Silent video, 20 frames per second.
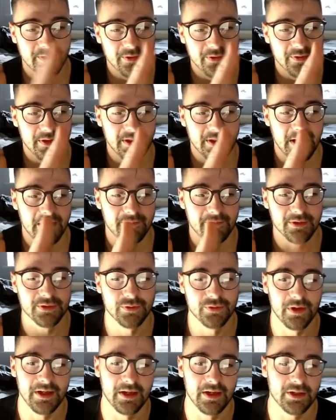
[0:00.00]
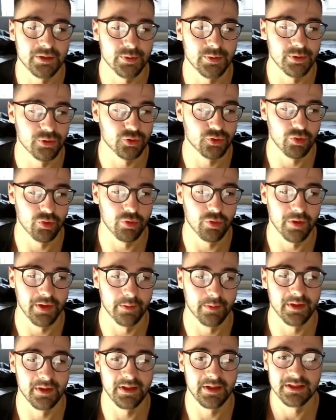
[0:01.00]
on the canvas right now because we're not drawing,
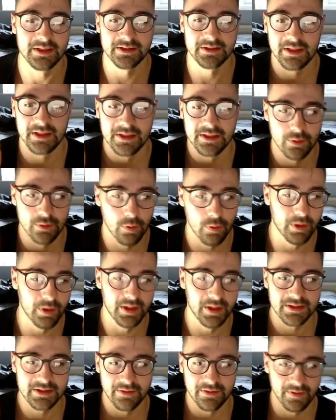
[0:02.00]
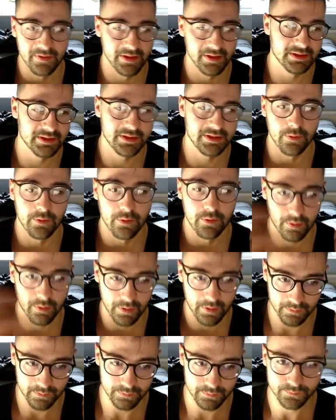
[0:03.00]
but these coordinates and everything are still
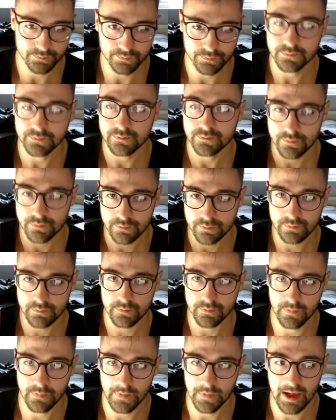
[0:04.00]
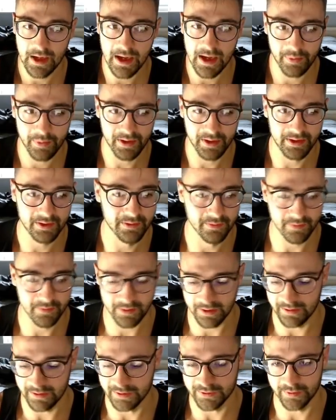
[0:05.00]
happening
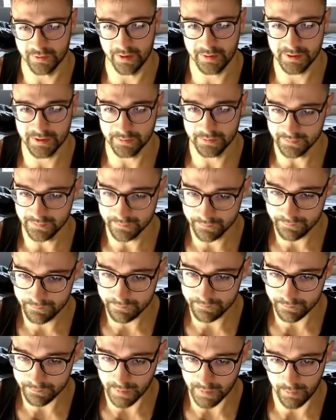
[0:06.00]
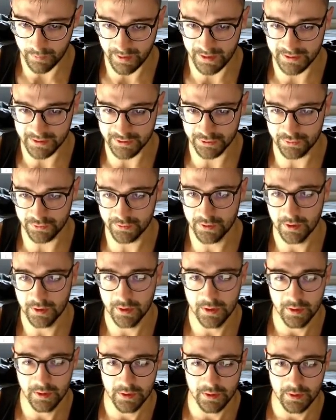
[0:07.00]
in the script. But we need to
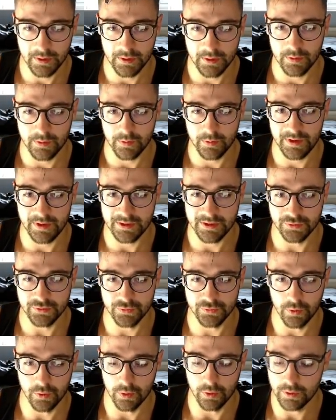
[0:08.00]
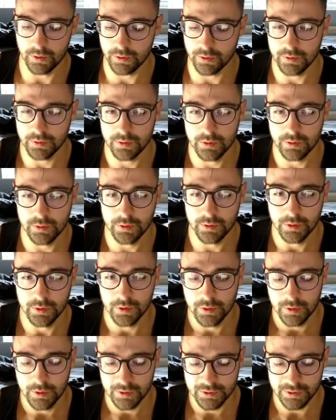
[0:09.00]
draw.
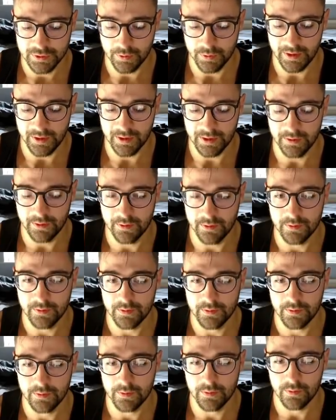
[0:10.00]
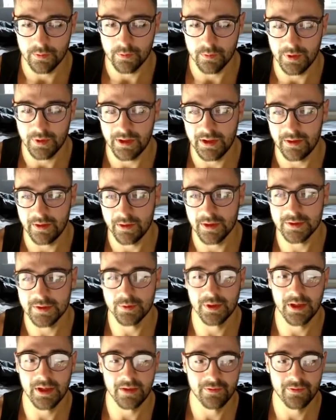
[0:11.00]
So because we're
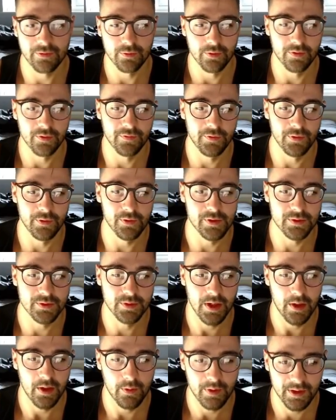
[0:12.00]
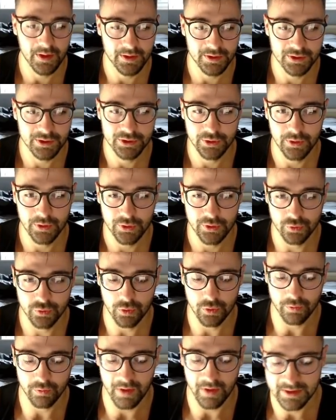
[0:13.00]
gonna have to draw the food as well, we can just do a
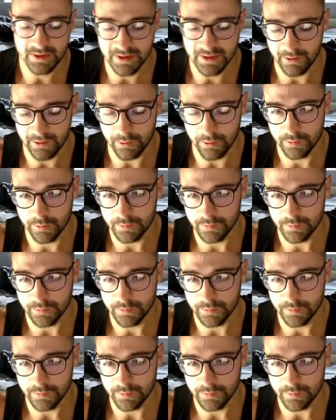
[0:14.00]
draw rectangle.